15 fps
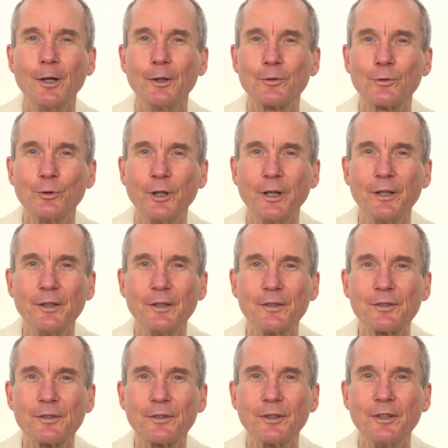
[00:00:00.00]
Today
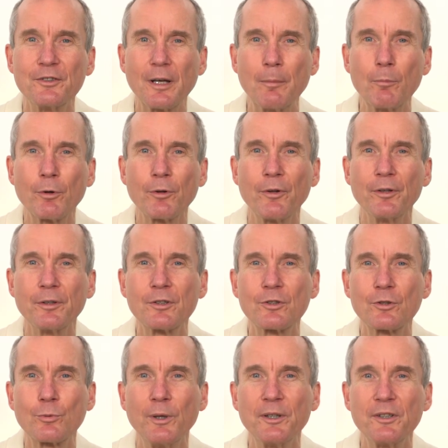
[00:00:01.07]
is December the
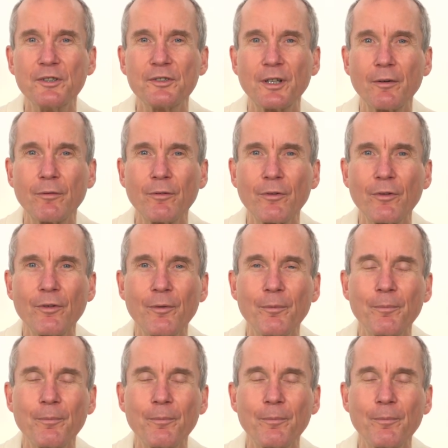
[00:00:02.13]
27th,